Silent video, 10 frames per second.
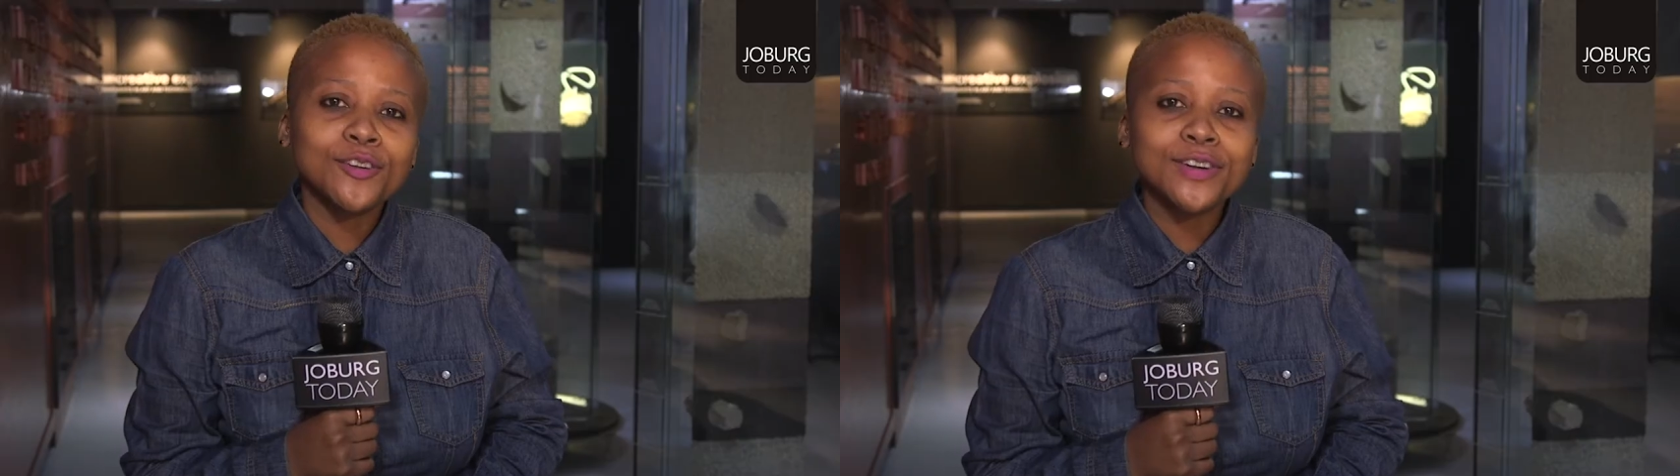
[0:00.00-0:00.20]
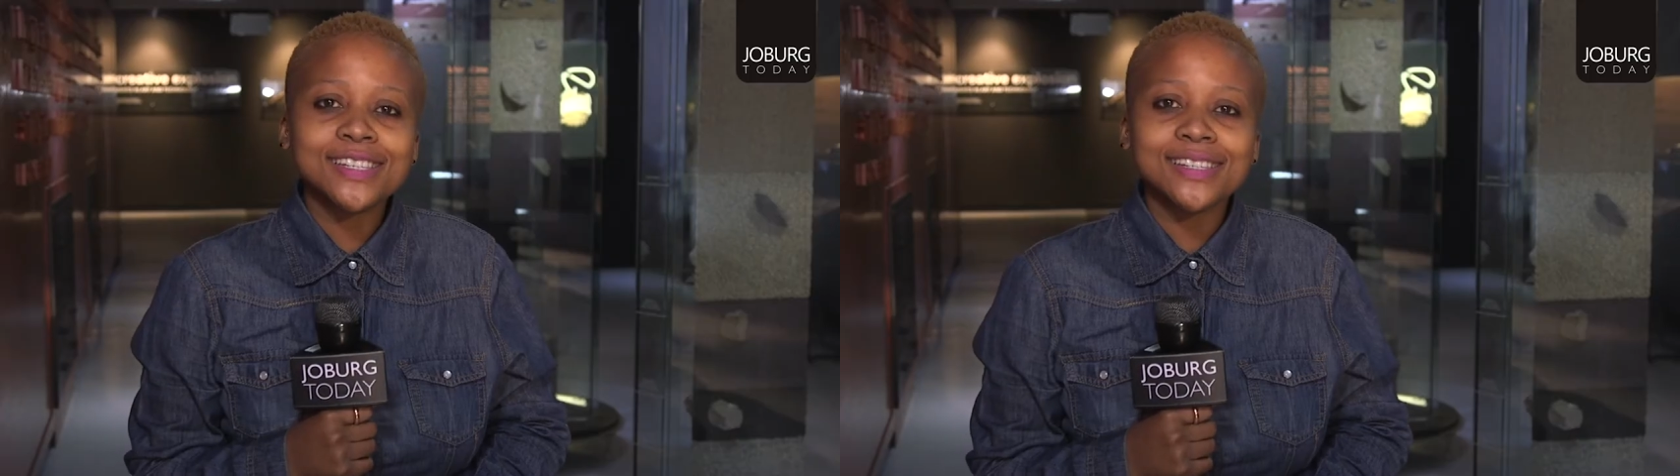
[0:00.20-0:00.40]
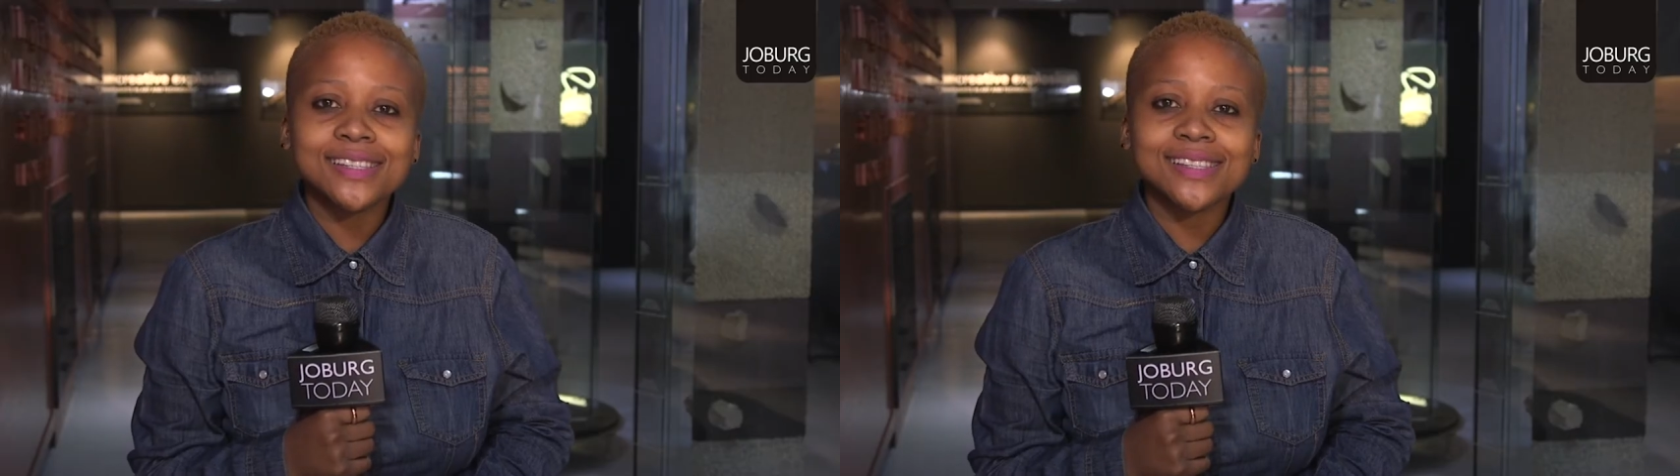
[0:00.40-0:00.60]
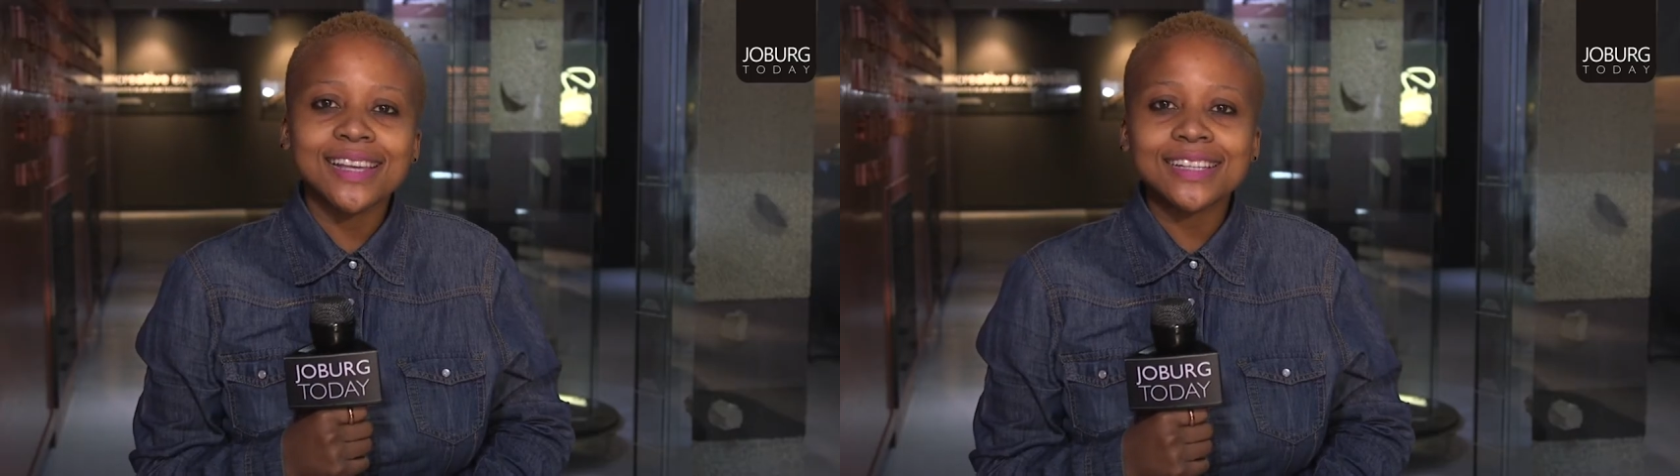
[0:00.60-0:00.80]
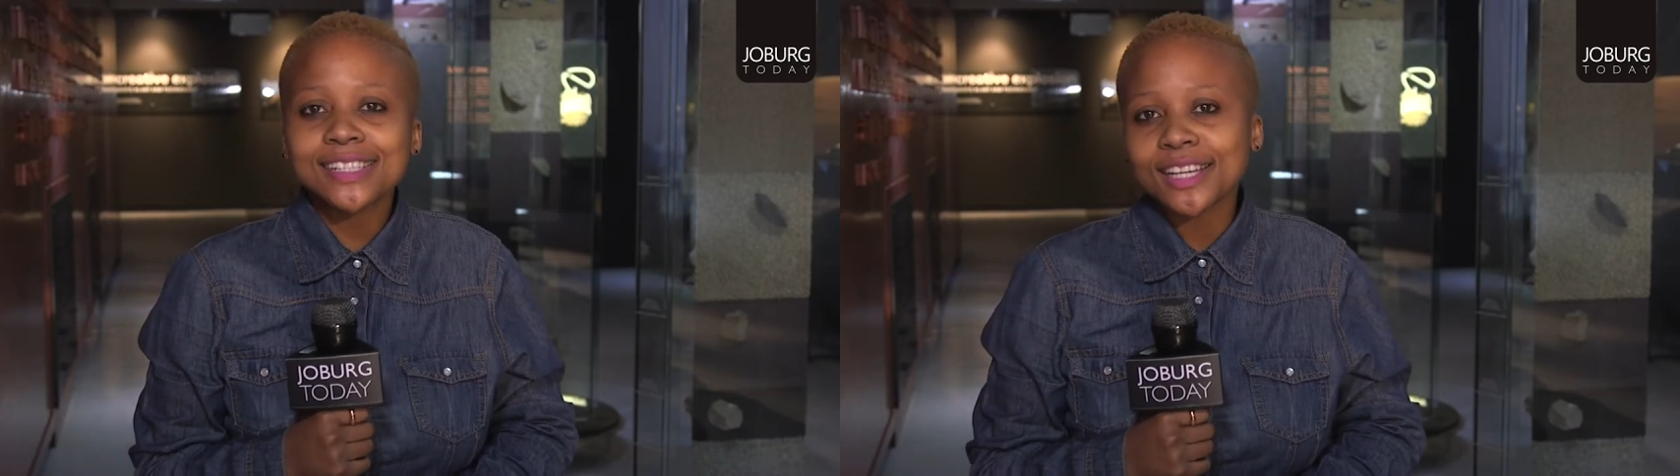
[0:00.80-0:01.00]
Origins
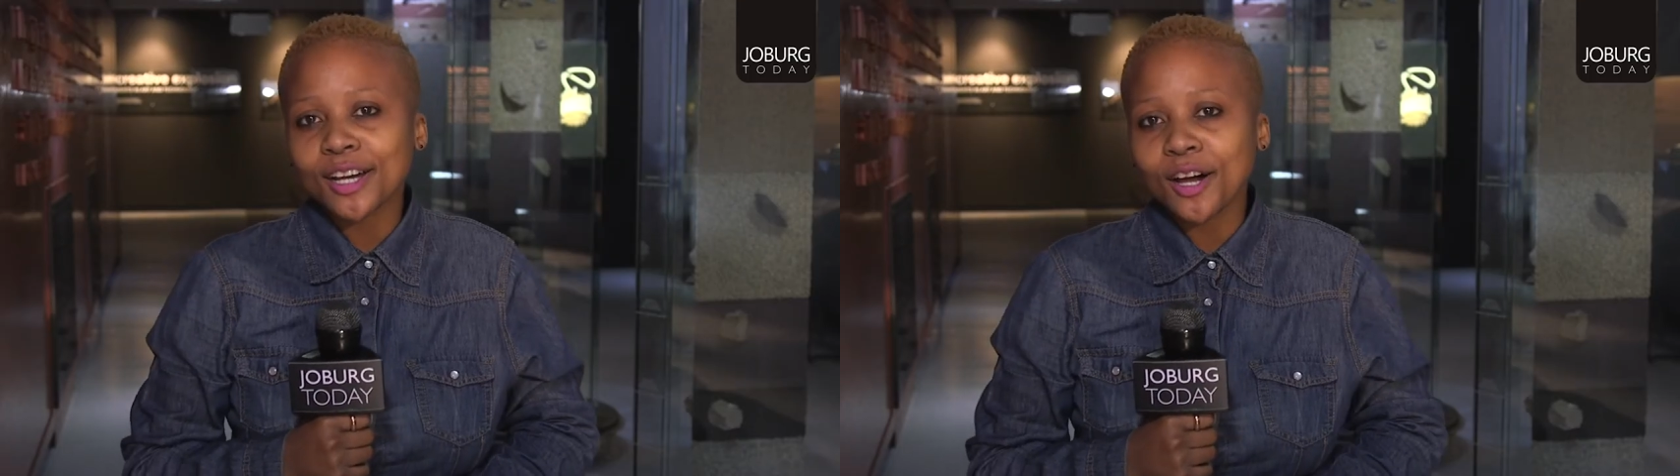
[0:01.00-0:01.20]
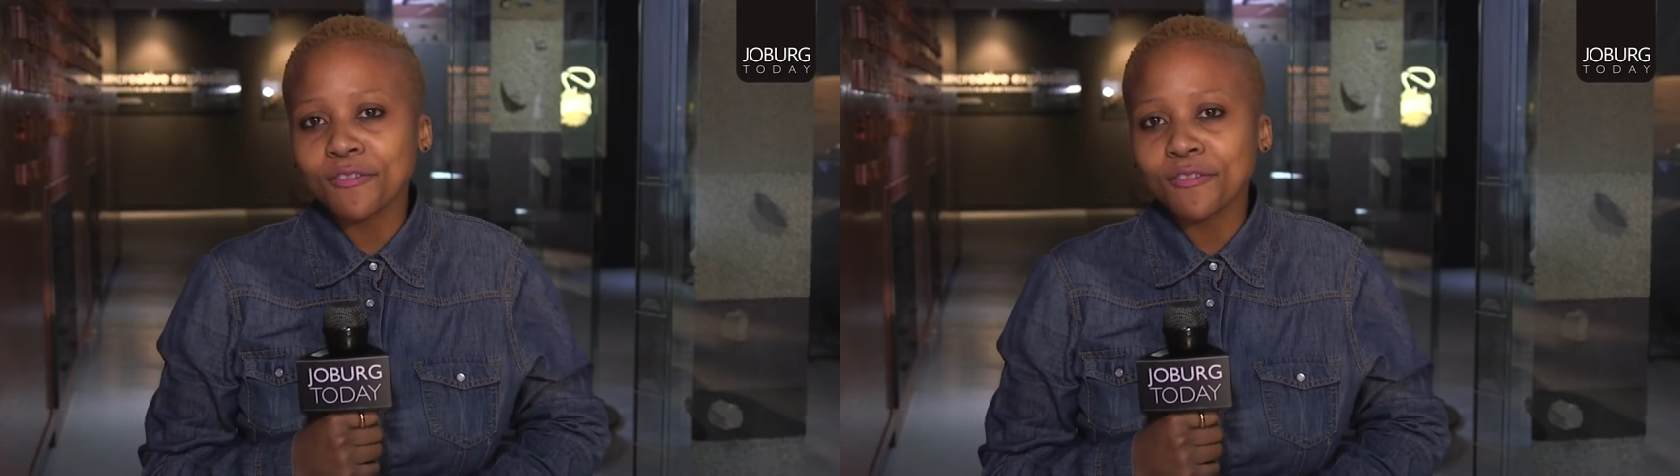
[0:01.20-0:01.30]
Center